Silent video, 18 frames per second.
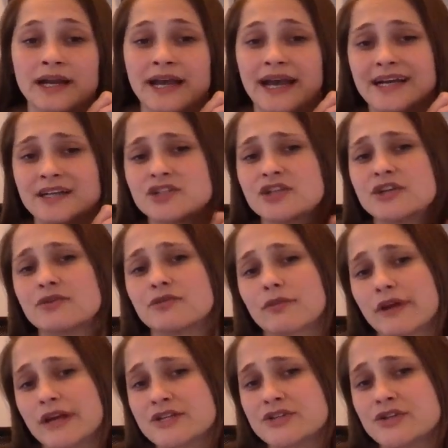to actually
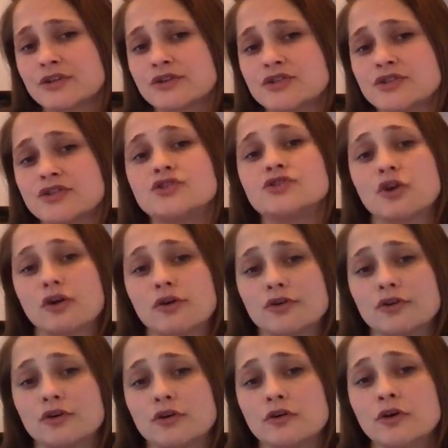research the
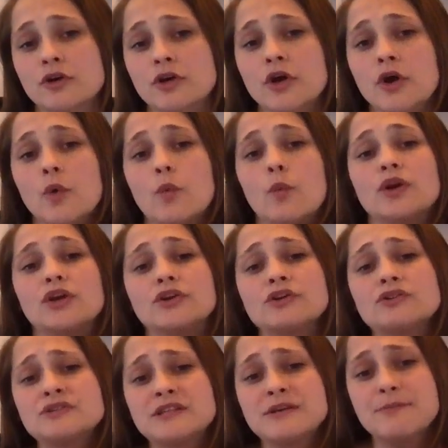journal when
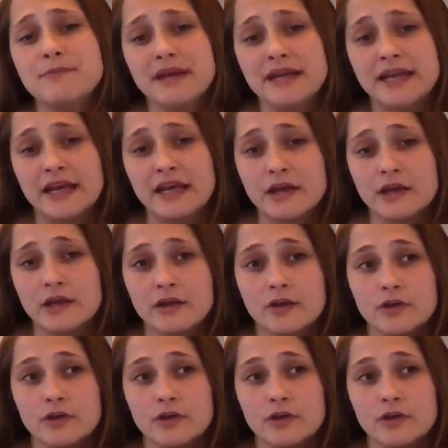you're submitting,